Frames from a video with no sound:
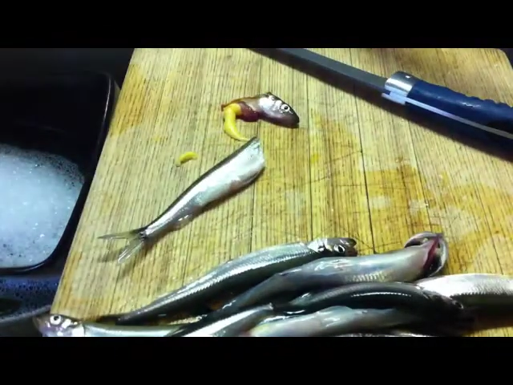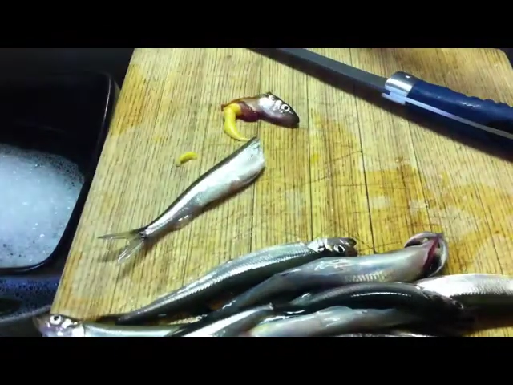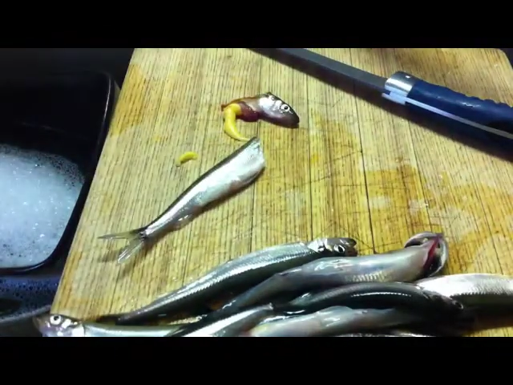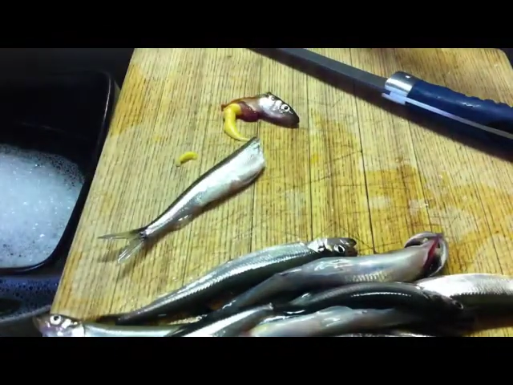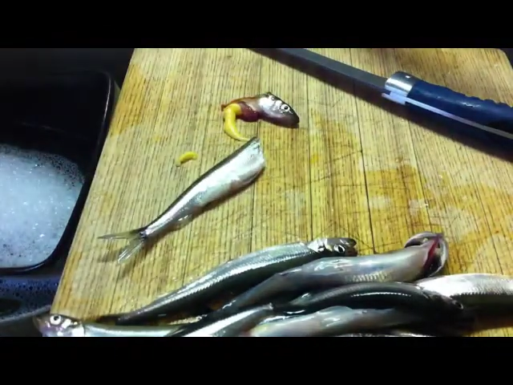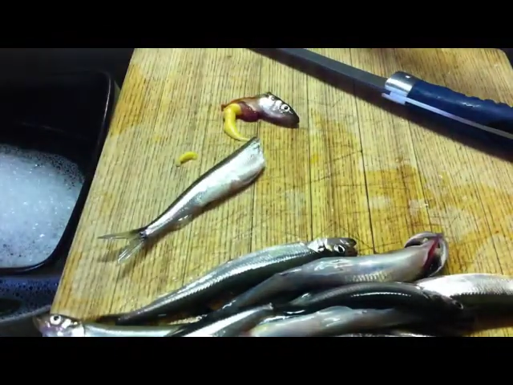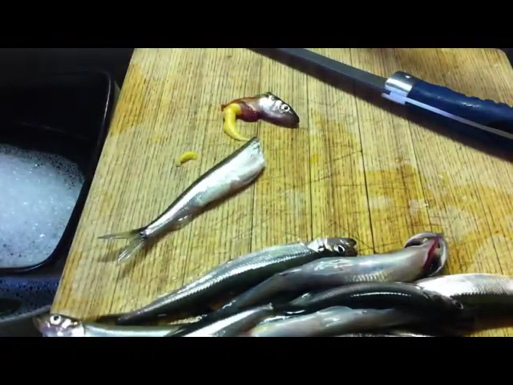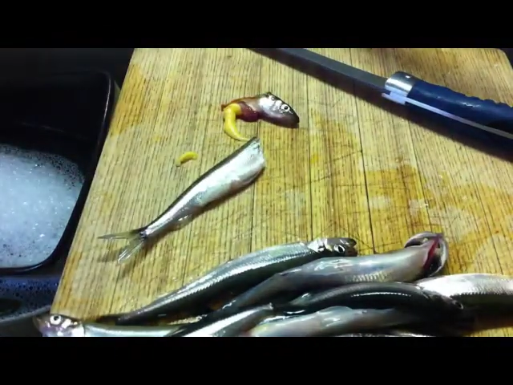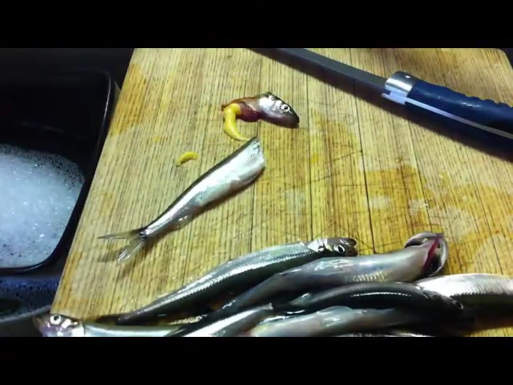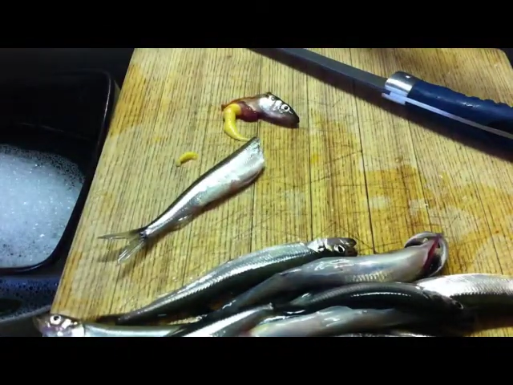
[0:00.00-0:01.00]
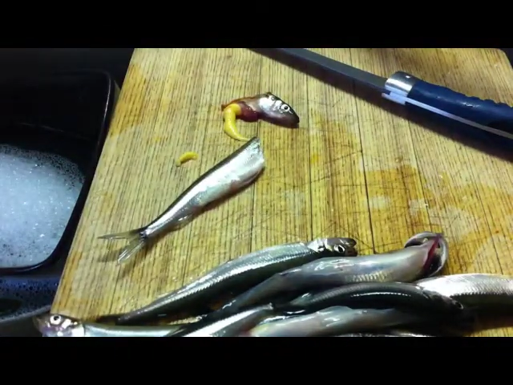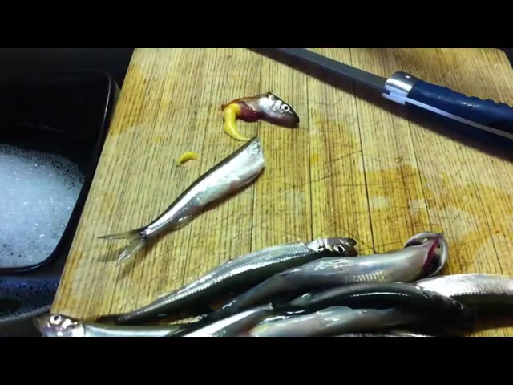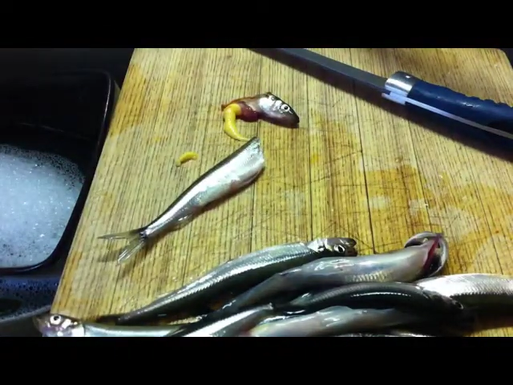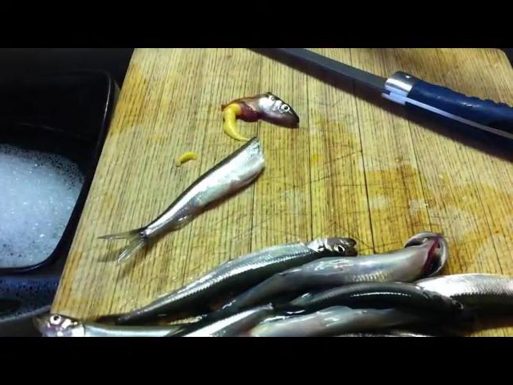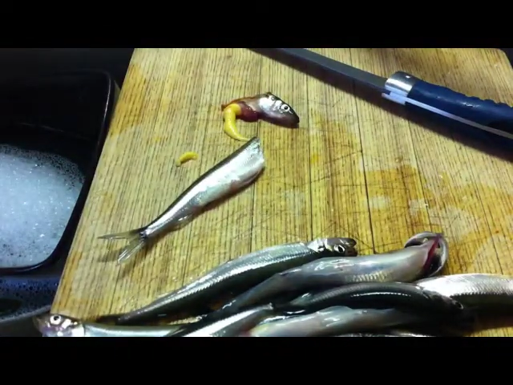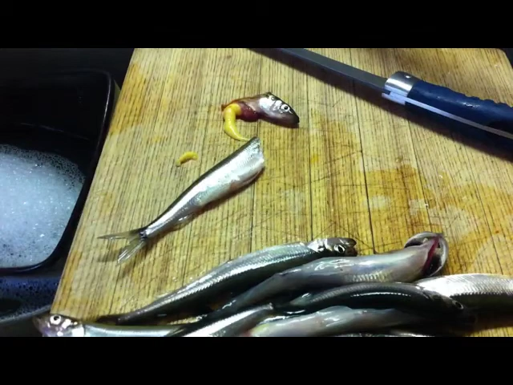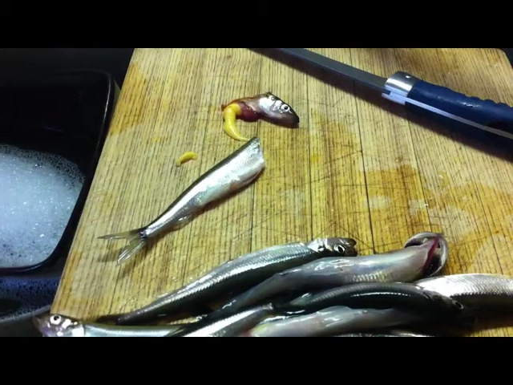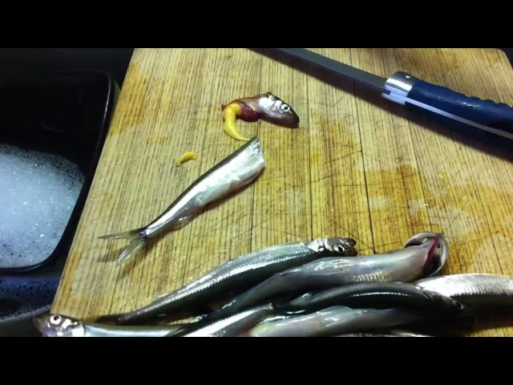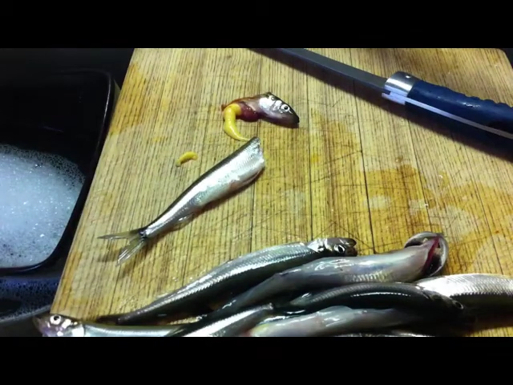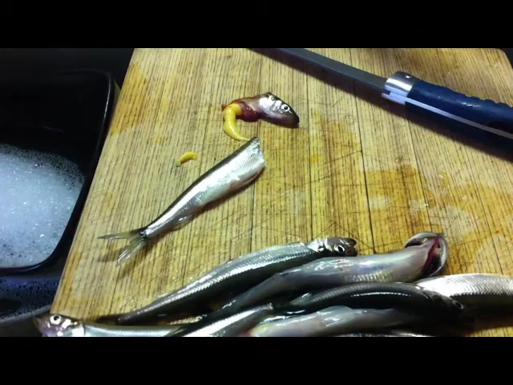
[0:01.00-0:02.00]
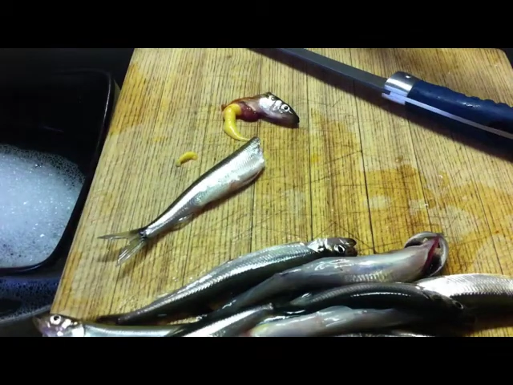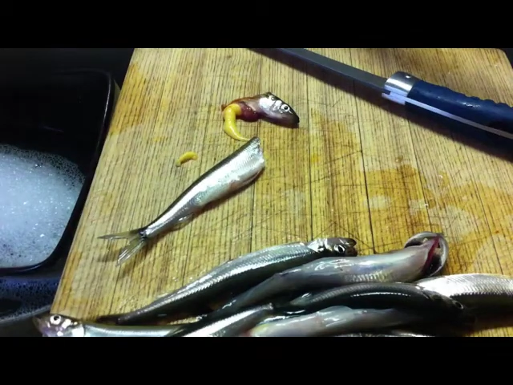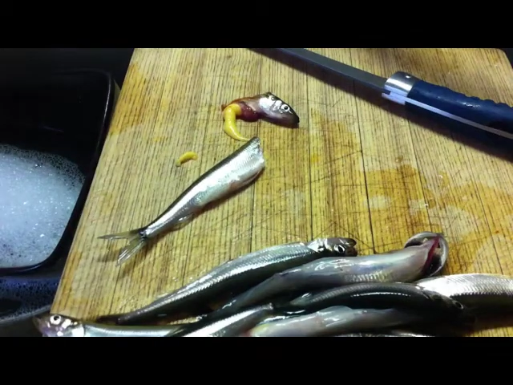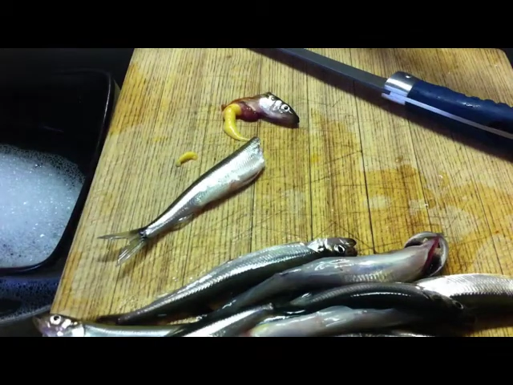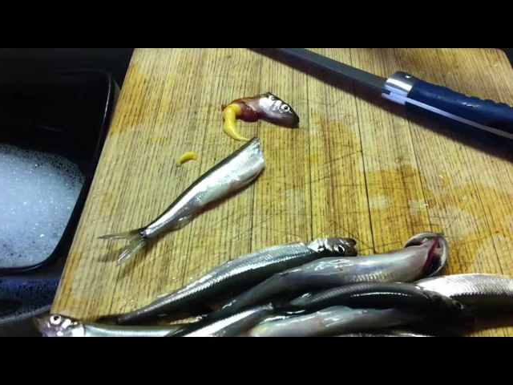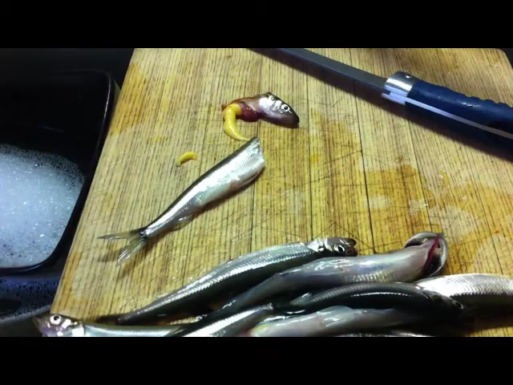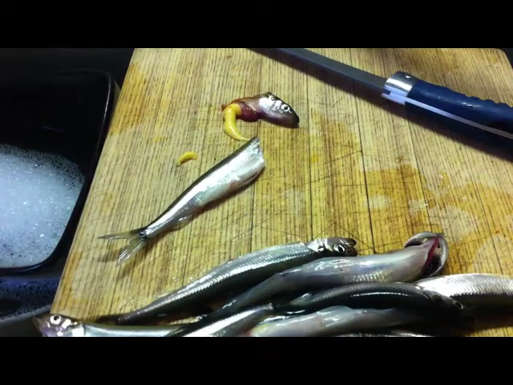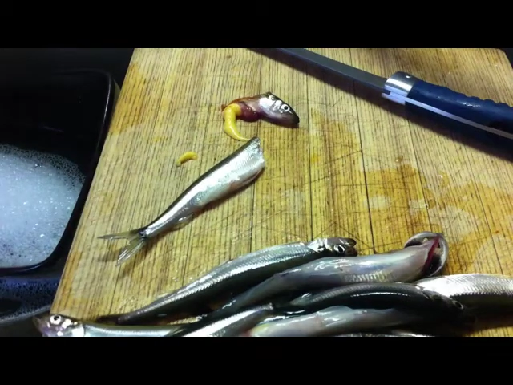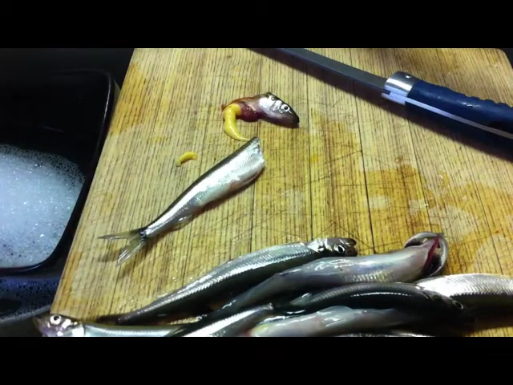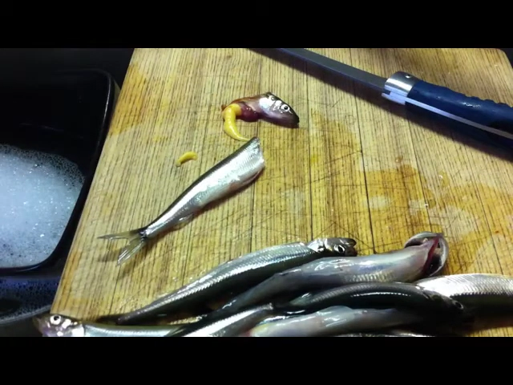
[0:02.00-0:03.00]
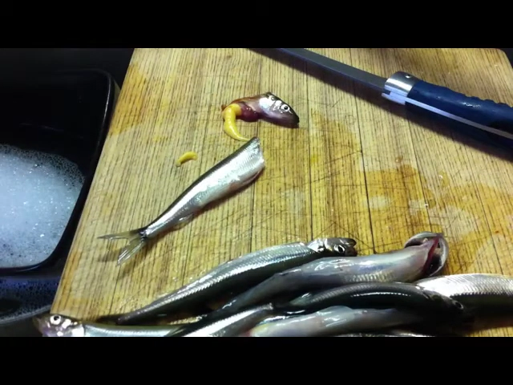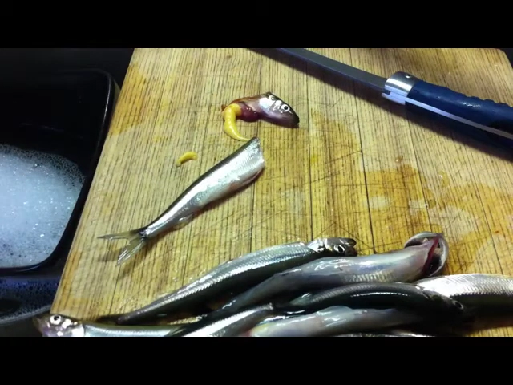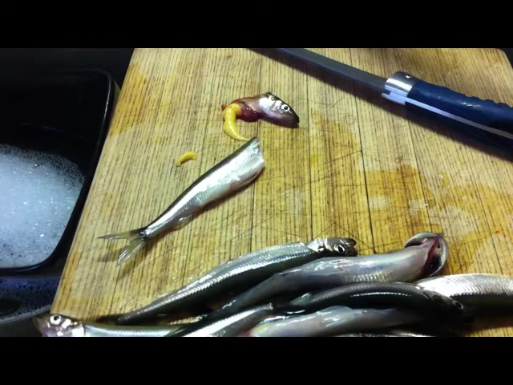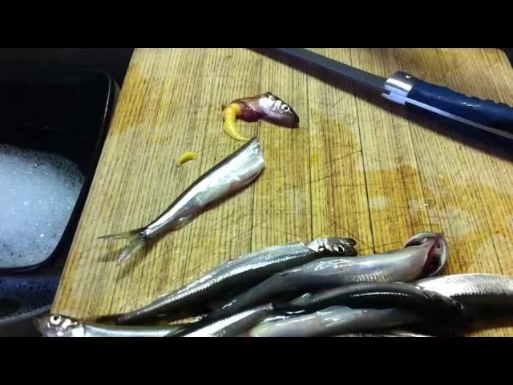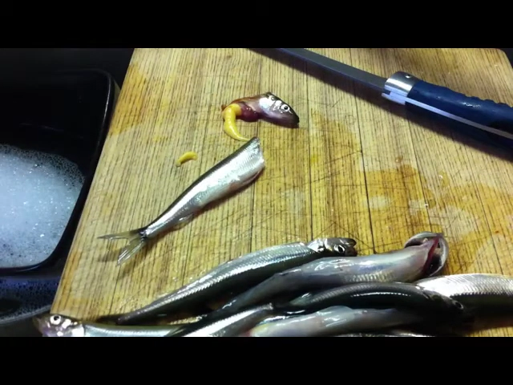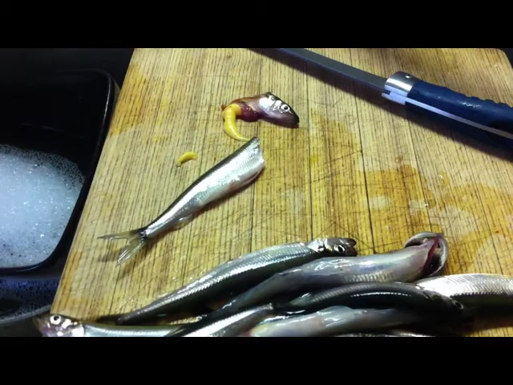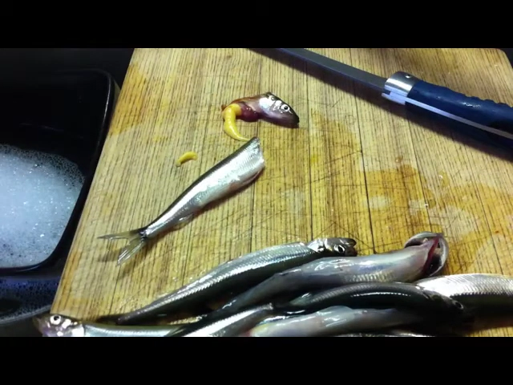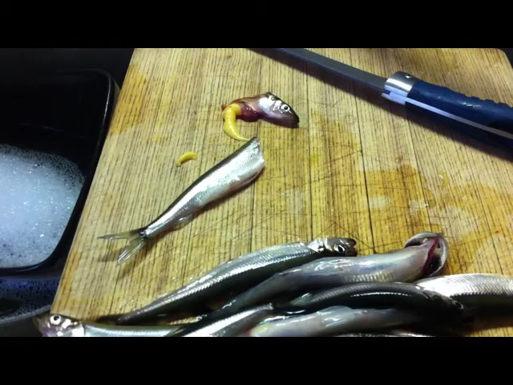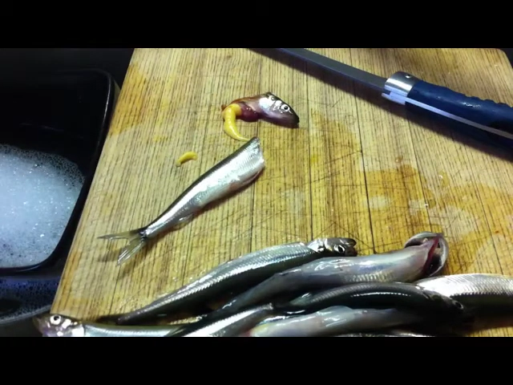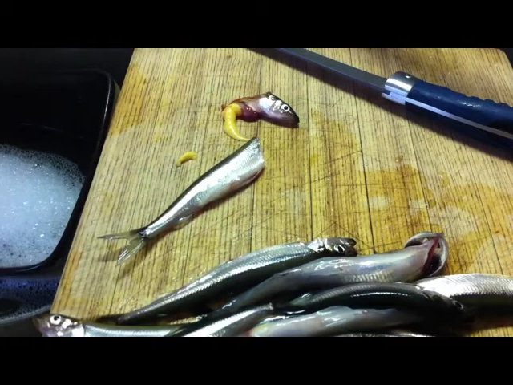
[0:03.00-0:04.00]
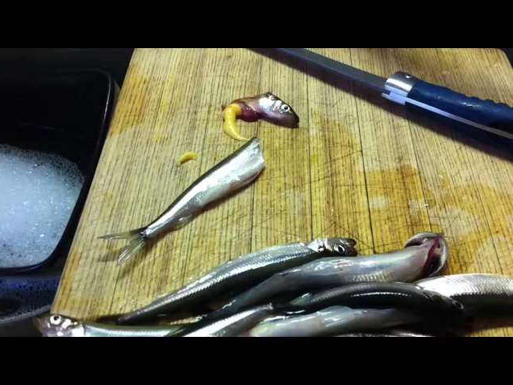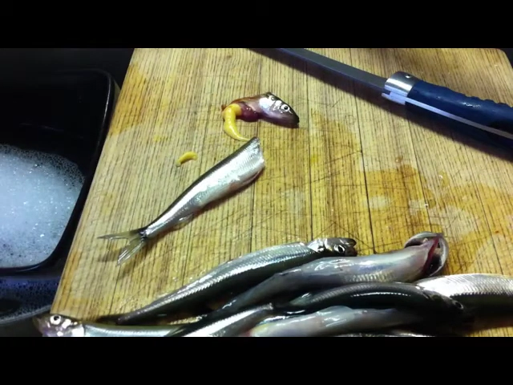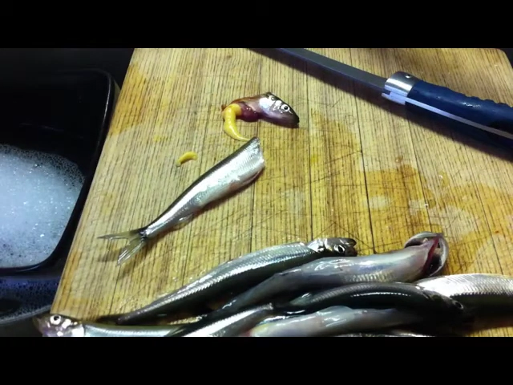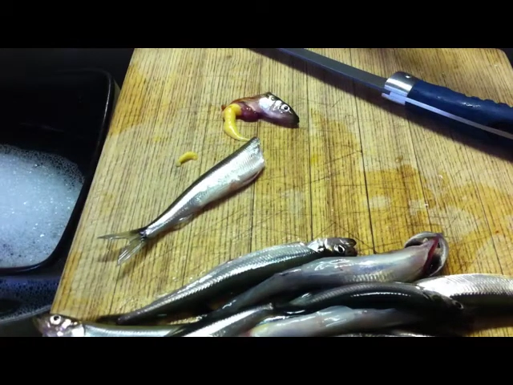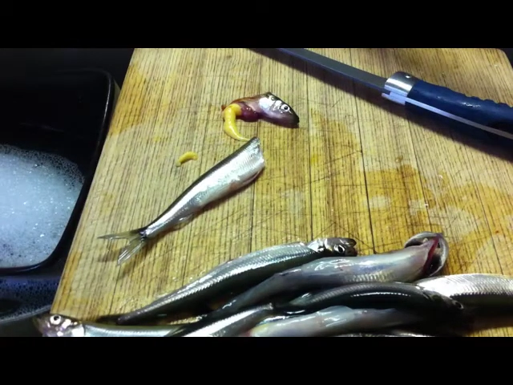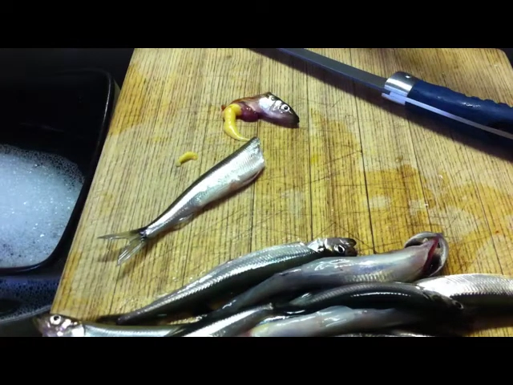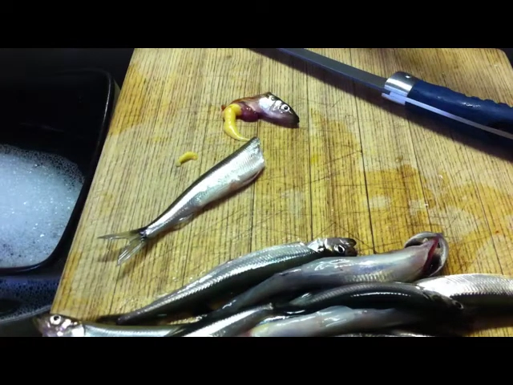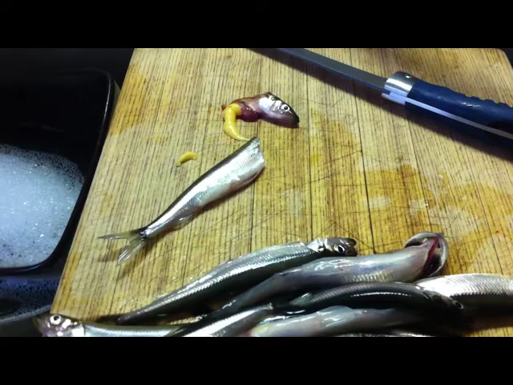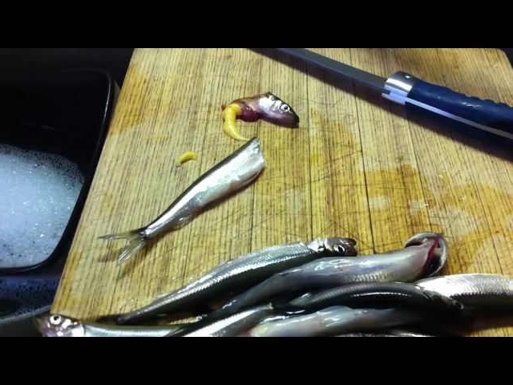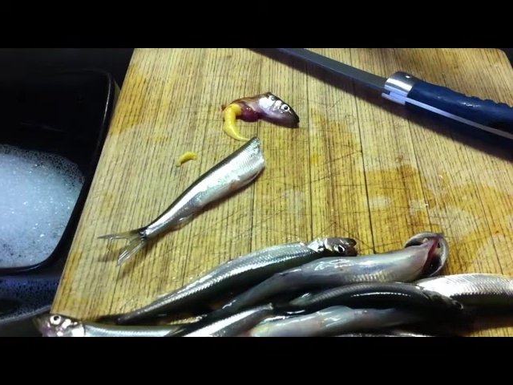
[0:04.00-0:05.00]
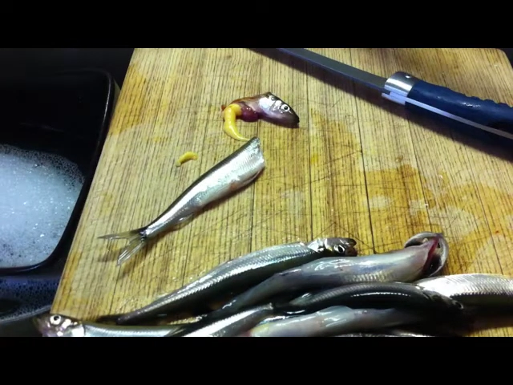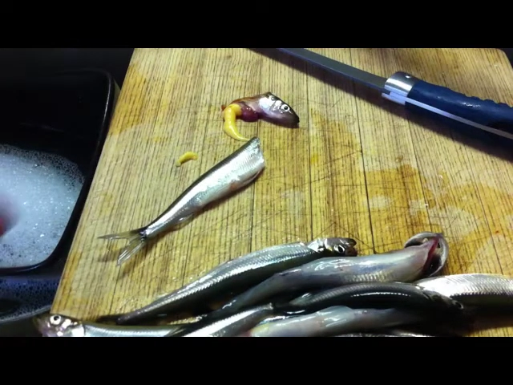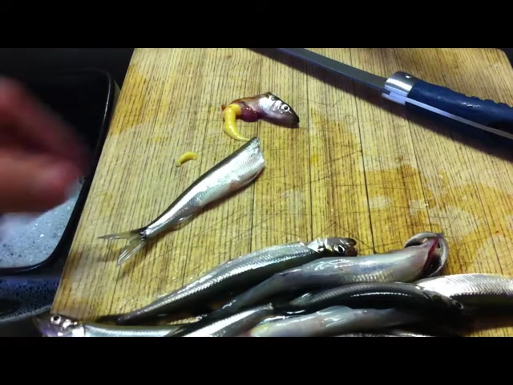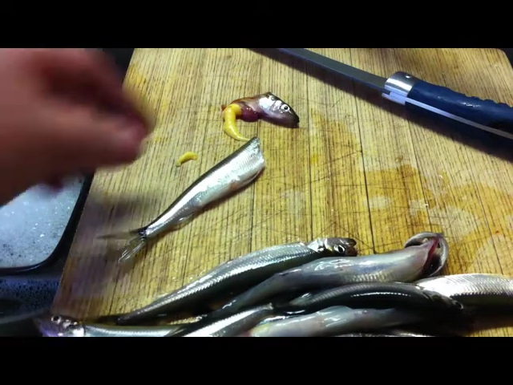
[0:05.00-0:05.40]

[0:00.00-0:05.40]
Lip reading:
[unreadable: no face in view]